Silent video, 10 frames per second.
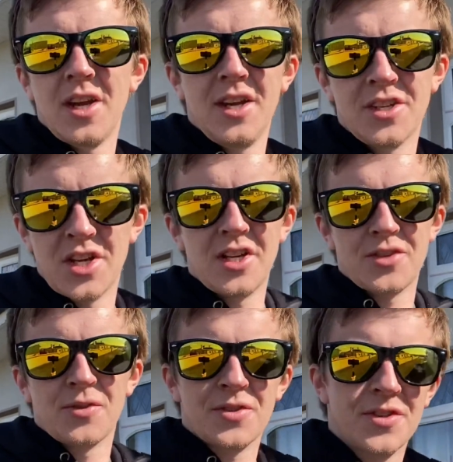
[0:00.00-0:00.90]
uh, China
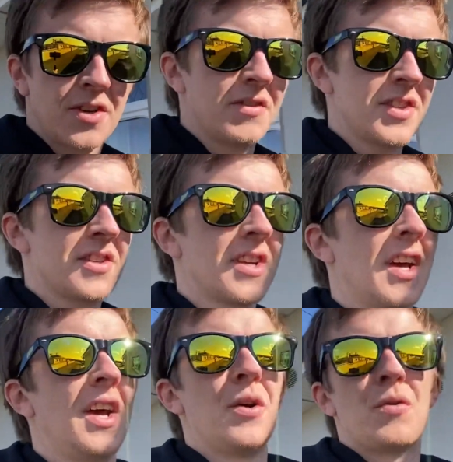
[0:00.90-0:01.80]
Sourcing Services.
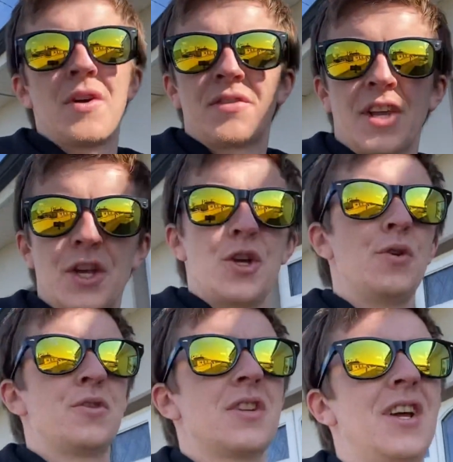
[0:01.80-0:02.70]
We're after getting a
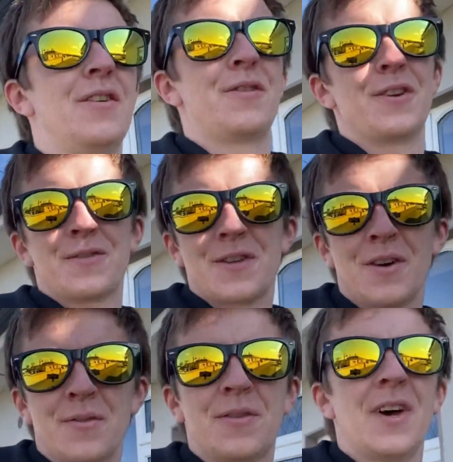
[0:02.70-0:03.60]
huge delivery of
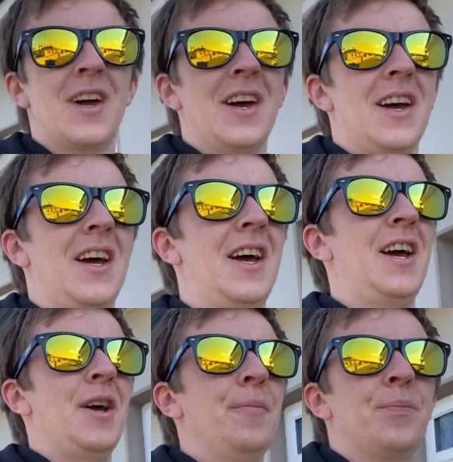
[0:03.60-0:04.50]
stuff.
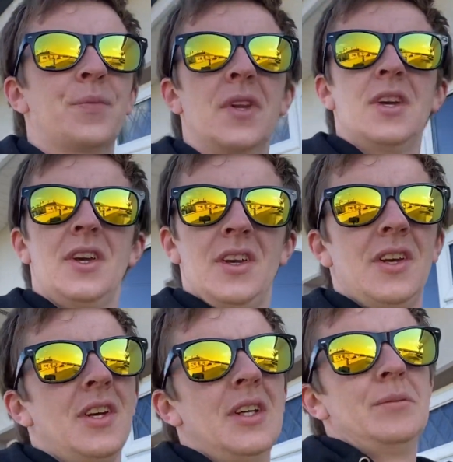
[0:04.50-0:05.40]
Um,
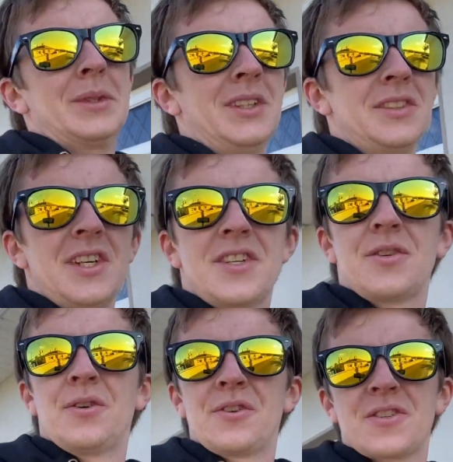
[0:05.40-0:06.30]
because I S two
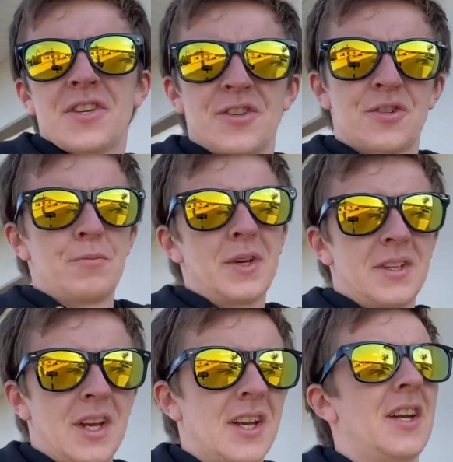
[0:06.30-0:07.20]
hundreds are such a big
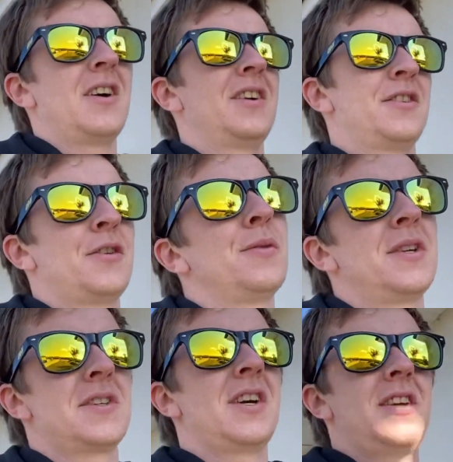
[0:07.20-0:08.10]
thing in Ireland, we
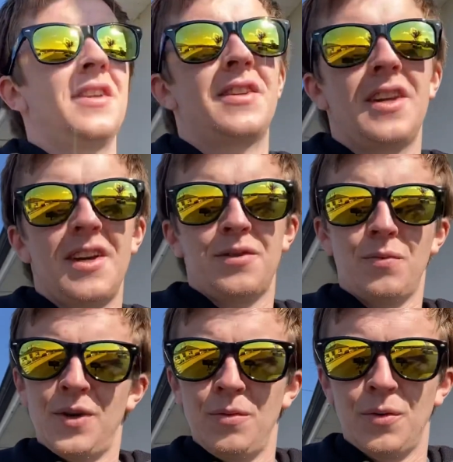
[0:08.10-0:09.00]
decided that
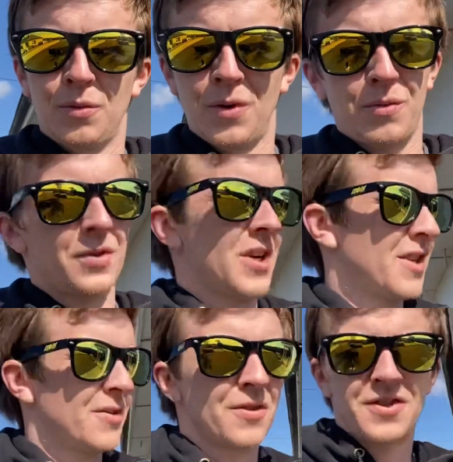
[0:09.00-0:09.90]
we would work with China
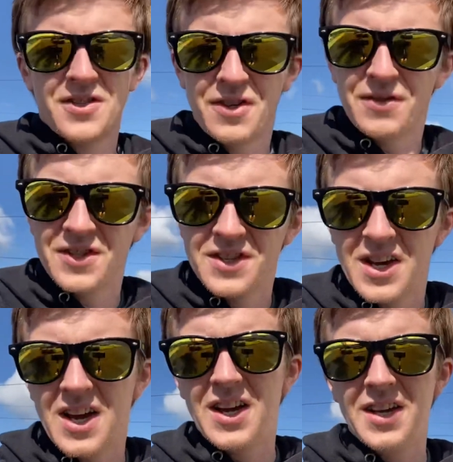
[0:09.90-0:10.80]
Sourcing Services
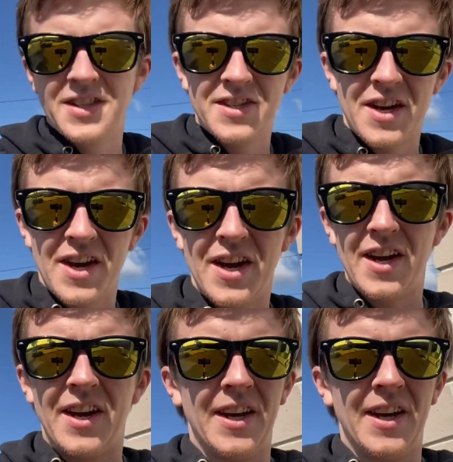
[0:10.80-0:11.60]
and uh,